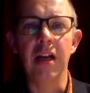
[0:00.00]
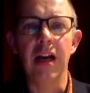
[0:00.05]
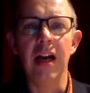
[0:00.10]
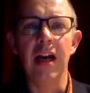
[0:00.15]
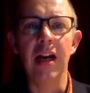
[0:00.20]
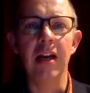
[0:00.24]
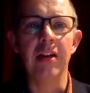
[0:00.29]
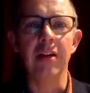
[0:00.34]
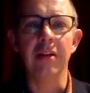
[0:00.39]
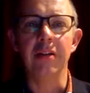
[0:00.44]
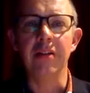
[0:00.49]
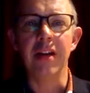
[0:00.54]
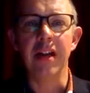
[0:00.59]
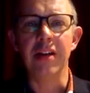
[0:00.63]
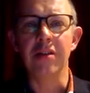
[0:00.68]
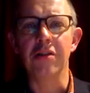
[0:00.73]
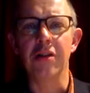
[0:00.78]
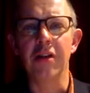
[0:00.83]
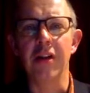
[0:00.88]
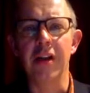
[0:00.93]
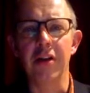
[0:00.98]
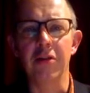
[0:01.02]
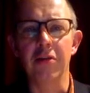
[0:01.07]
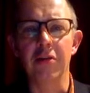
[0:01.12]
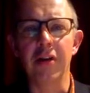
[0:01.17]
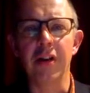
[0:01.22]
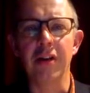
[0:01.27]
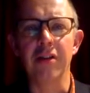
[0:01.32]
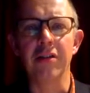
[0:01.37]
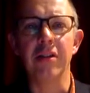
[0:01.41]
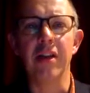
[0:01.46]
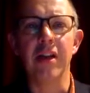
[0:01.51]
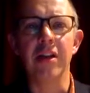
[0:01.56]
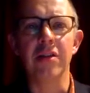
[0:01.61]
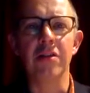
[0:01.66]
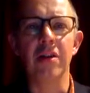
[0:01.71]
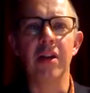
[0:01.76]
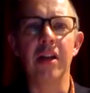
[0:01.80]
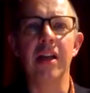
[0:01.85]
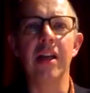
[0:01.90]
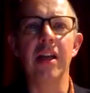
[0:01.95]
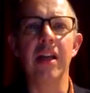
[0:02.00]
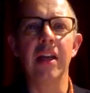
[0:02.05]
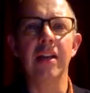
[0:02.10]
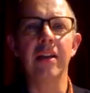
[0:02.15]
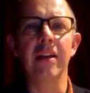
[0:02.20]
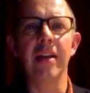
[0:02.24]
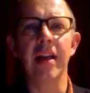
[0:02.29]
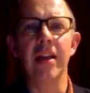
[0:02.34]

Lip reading: either nationally or internationally